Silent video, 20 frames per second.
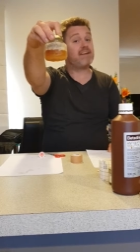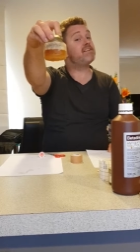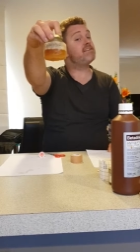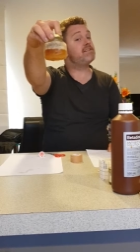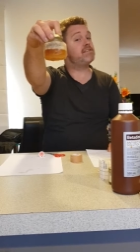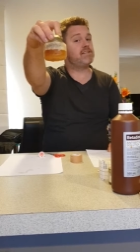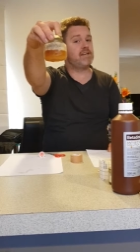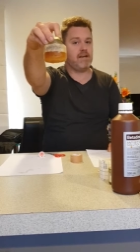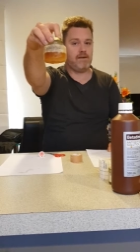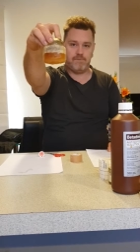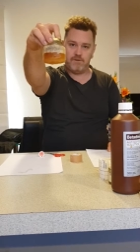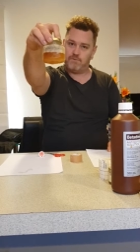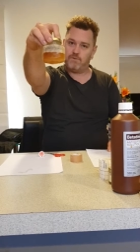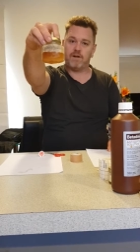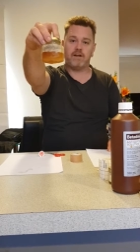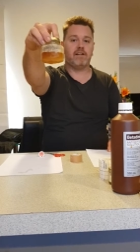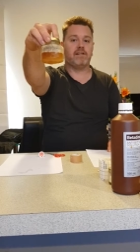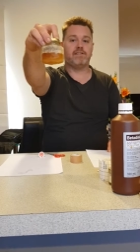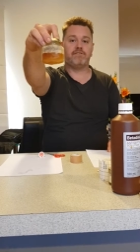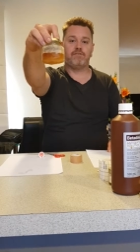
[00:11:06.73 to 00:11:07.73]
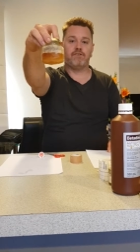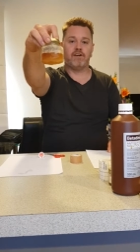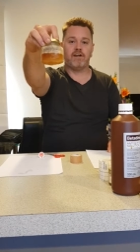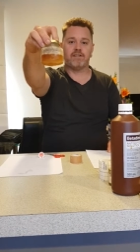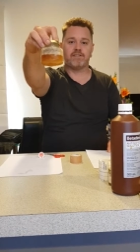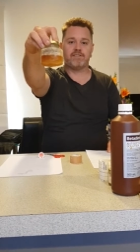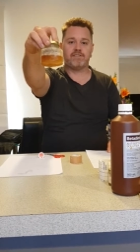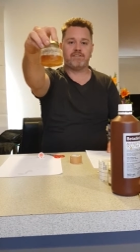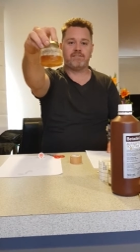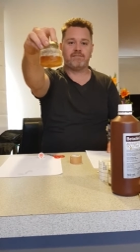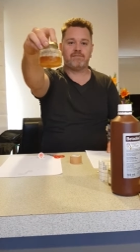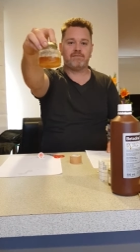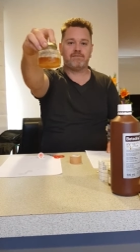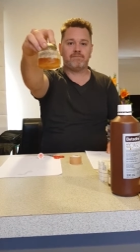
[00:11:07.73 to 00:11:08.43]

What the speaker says: Same as what it is for us.